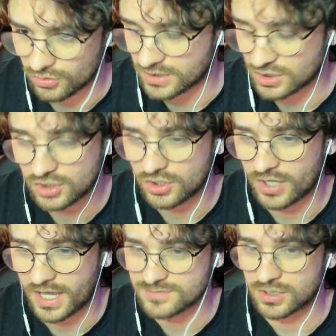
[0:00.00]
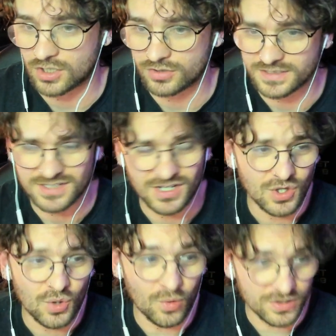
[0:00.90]
and you don't know who Asmongold is,
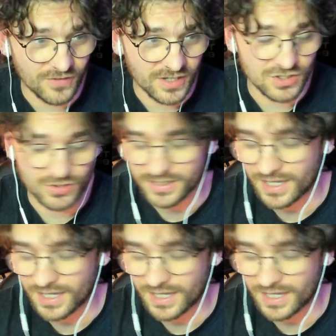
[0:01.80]
what the fuck are you doing?